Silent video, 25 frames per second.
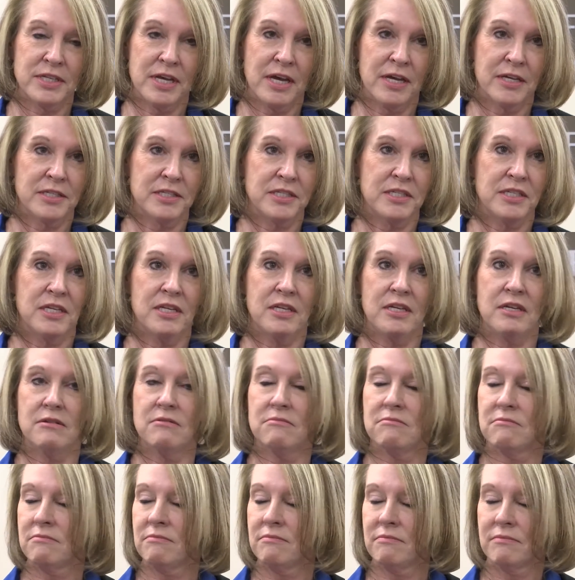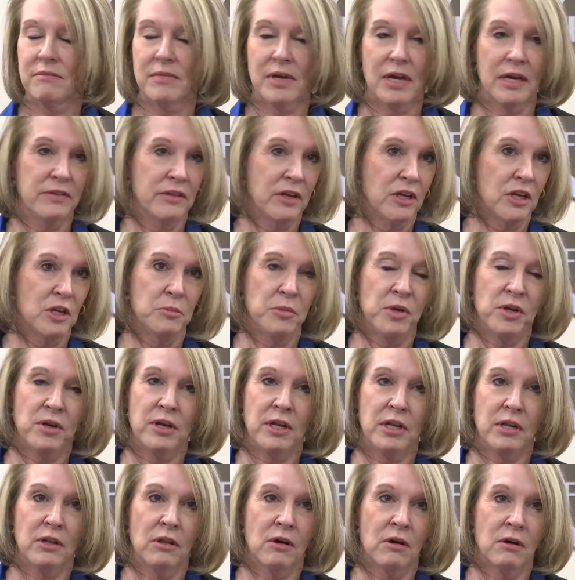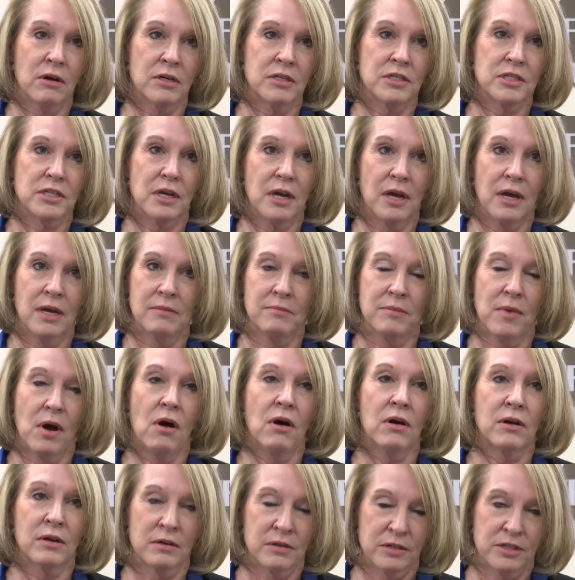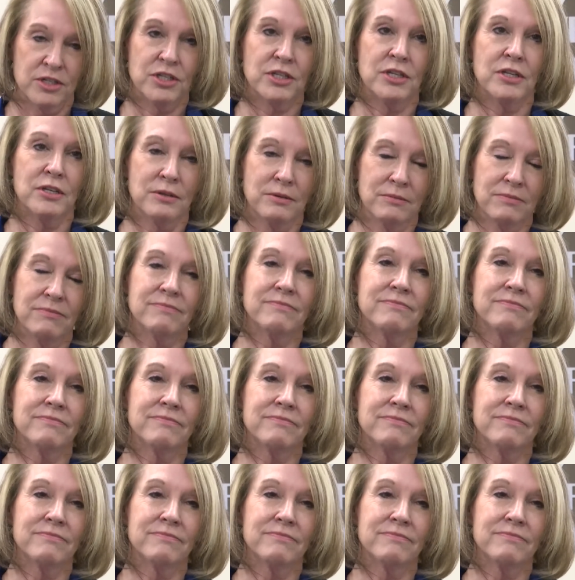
ISD and the community at large, I'm honored to do.